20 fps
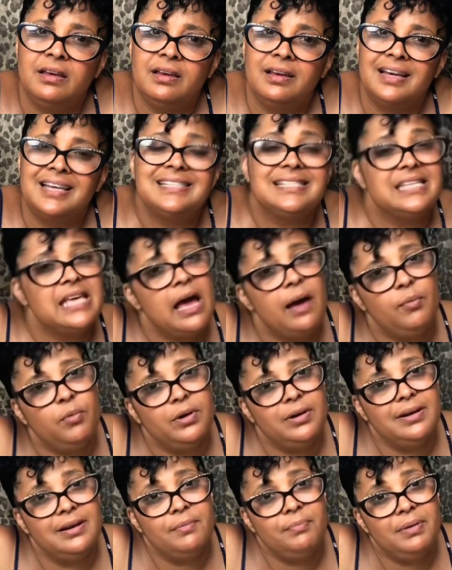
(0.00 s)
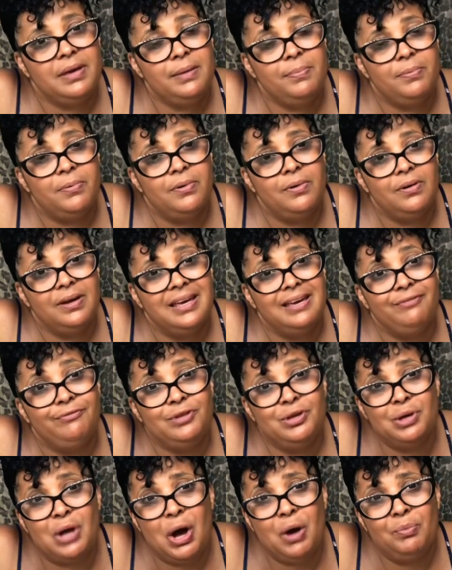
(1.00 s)
Because, see, I'm one of them people, if
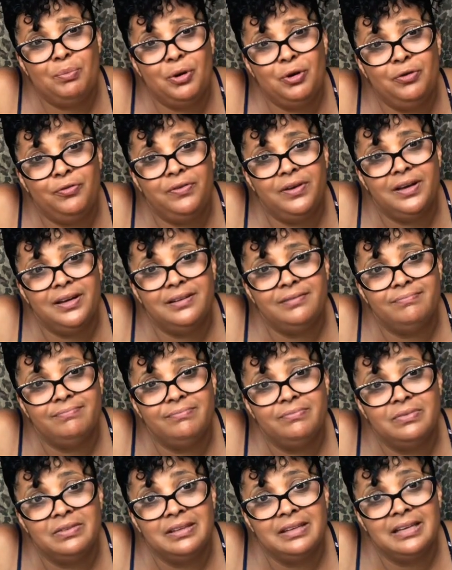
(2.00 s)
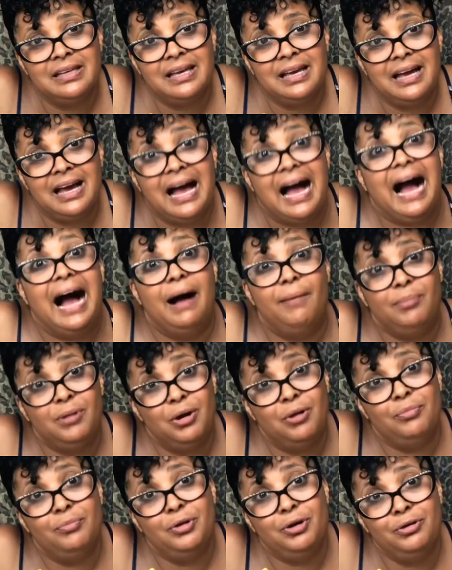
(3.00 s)
you don't move it, I'm
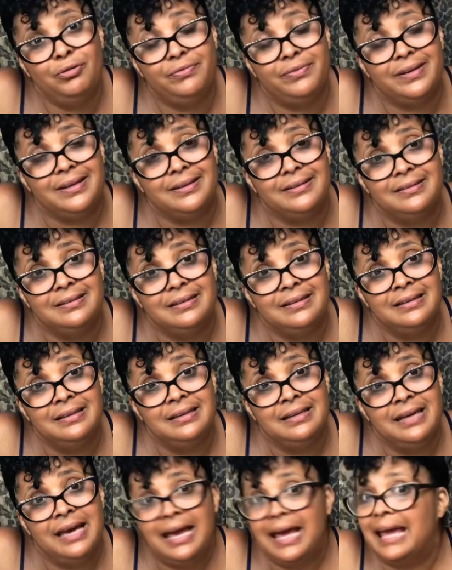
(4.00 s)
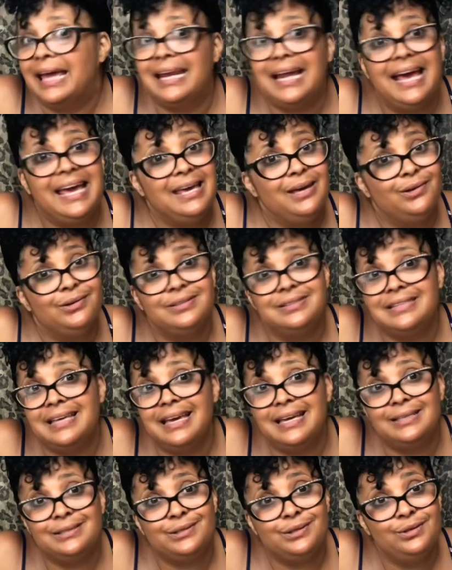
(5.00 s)
going to move it. And I ain't going to
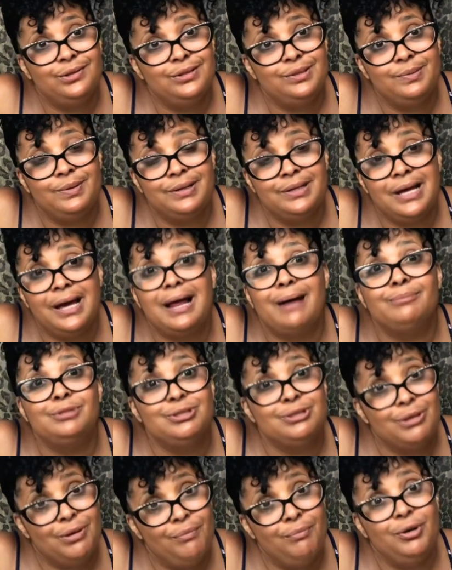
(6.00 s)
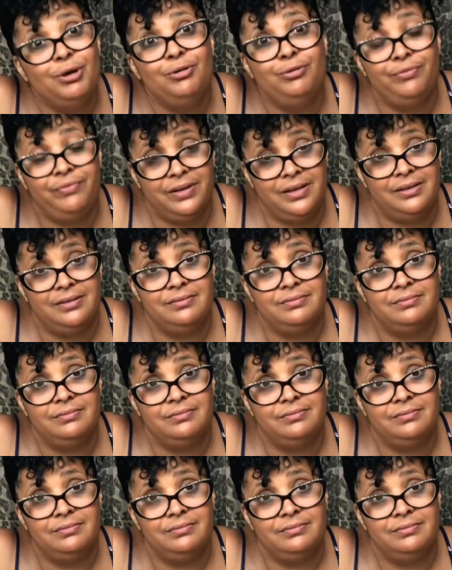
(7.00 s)
say excuse me or nothing. I'm just going to move it.